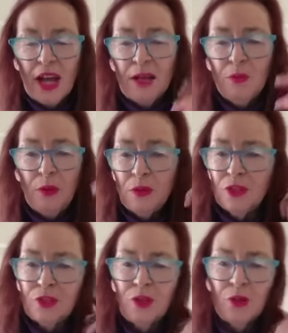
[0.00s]
And we were
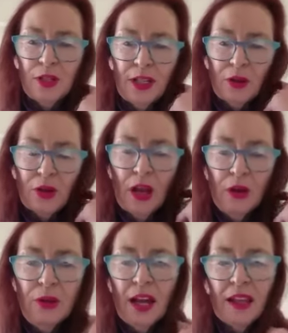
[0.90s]
just talking on
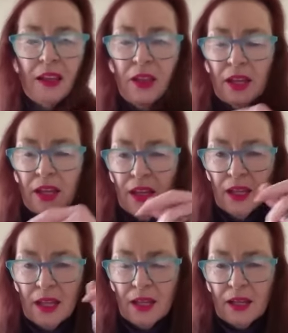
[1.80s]
Hogarth
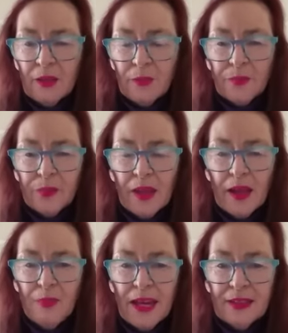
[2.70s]

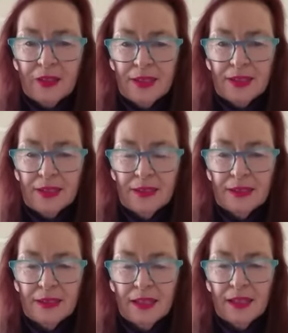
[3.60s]
about this.